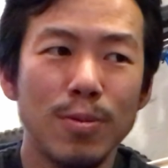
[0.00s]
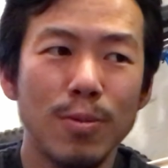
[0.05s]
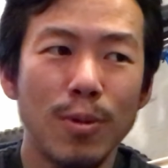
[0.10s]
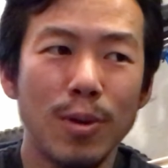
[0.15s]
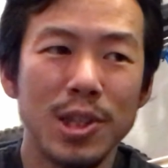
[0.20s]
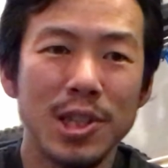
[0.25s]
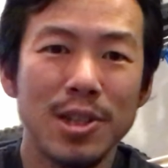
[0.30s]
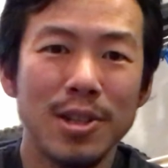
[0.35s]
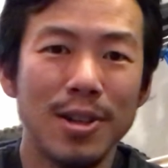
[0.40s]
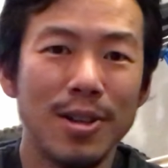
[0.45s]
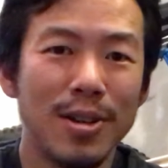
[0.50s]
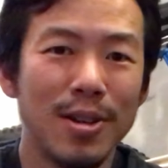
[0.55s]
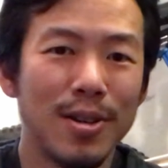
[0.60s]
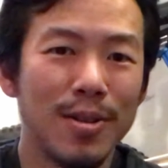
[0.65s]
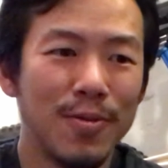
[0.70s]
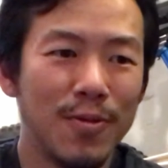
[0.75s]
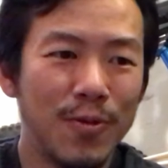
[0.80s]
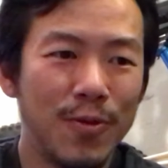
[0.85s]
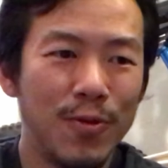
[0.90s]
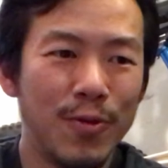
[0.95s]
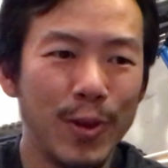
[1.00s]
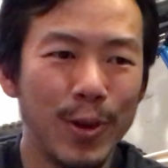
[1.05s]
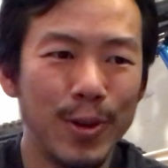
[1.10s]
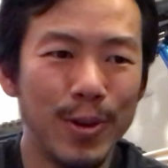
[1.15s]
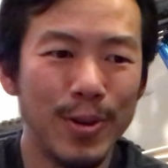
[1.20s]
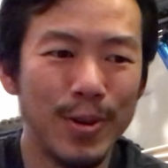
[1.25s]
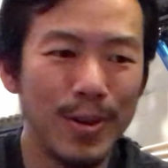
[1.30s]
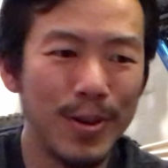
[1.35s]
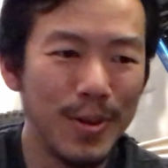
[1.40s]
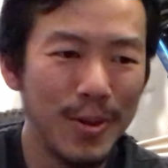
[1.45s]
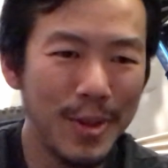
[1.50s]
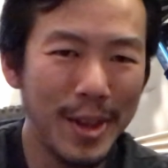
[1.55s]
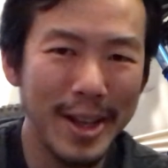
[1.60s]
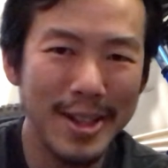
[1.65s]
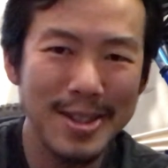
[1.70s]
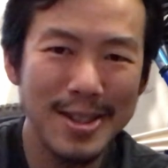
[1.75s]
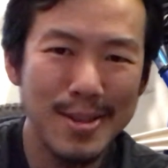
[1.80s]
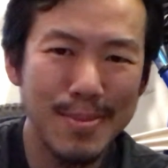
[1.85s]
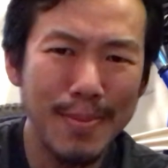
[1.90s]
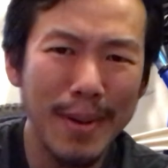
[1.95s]
what's gonna fill
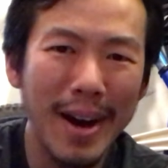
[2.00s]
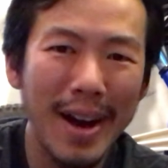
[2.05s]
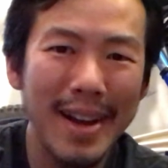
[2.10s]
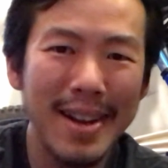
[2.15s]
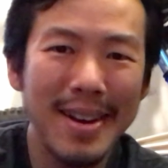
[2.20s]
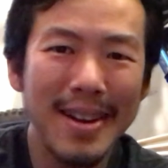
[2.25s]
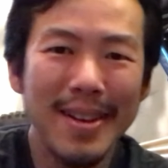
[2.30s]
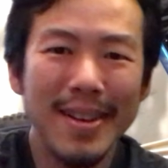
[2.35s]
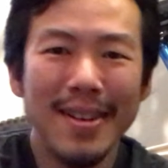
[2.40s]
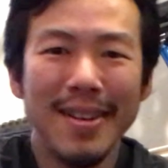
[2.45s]
that spot